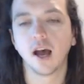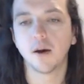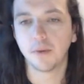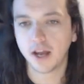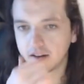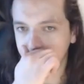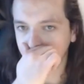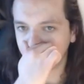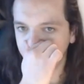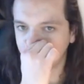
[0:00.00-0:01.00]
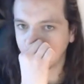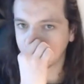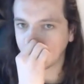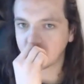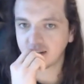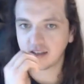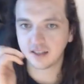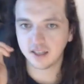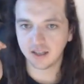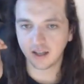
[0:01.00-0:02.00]
And the Casey,
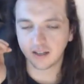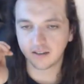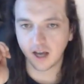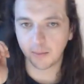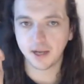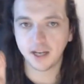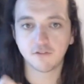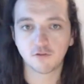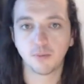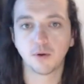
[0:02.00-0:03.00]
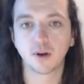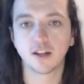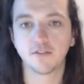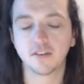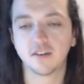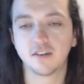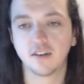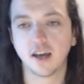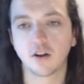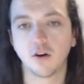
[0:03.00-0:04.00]
the PDF will be ready to
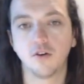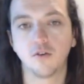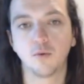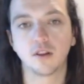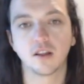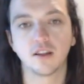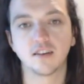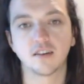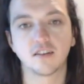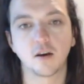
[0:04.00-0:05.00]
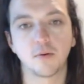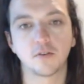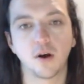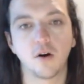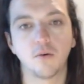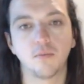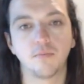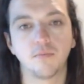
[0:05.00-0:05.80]
download when the lesson is up as well.